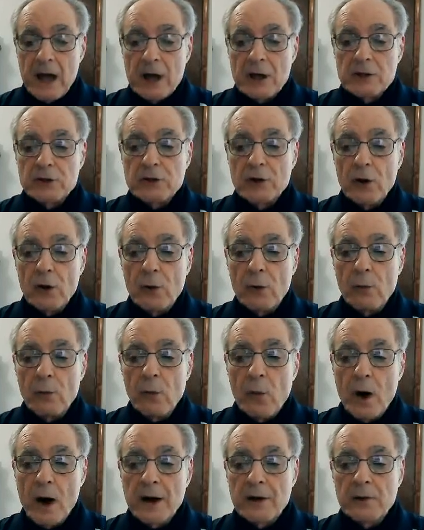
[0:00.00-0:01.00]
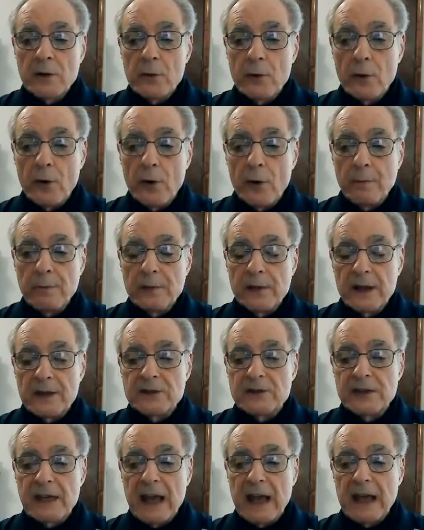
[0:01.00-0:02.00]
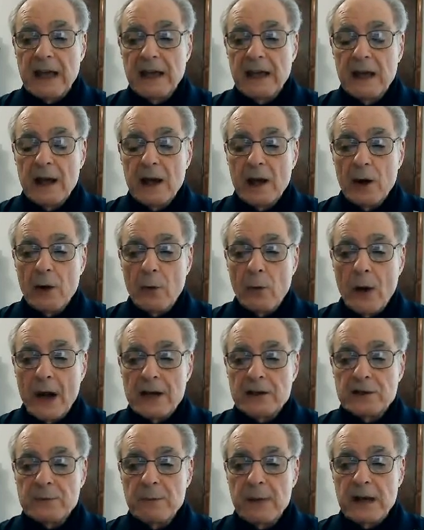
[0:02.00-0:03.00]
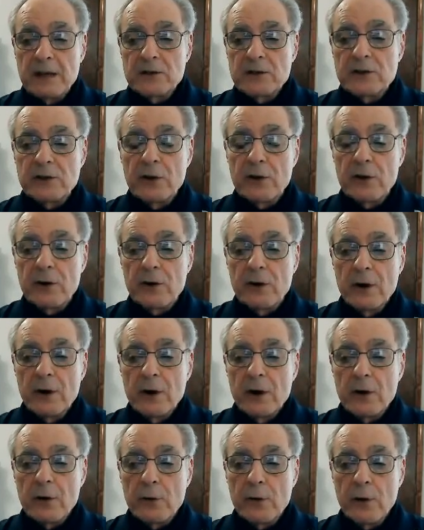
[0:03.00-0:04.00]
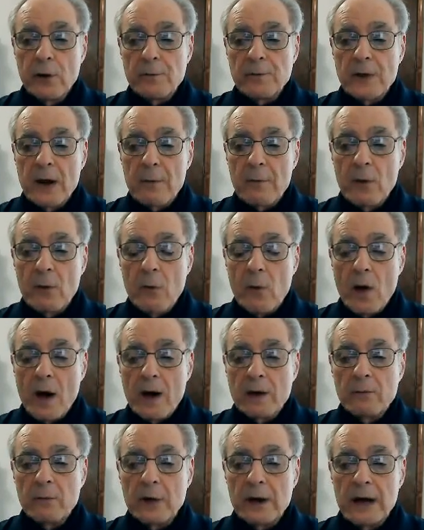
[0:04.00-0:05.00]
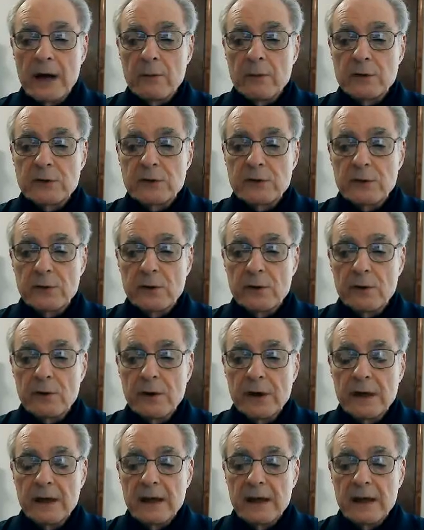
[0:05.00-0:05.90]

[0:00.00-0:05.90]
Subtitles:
So one group, let's say Westminster group number 1, when it was through,